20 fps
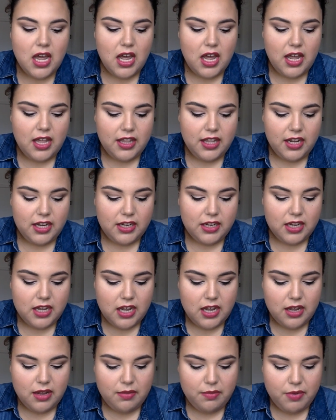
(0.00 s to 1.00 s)
I like
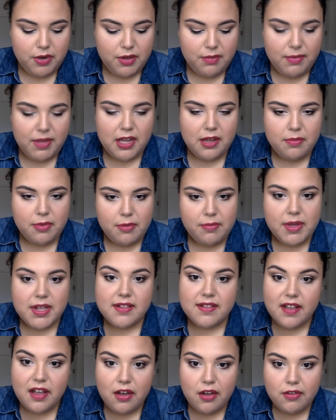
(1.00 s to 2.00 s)
putting makeup on
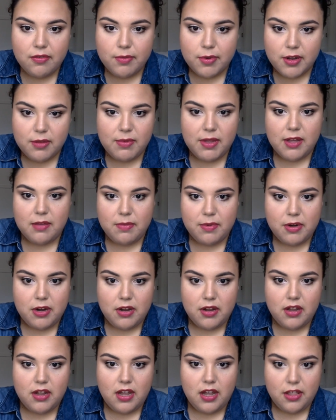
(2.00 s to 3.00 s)
myself, putting makeup on
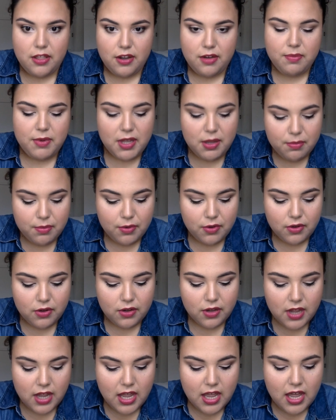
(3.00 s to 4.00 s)
other people.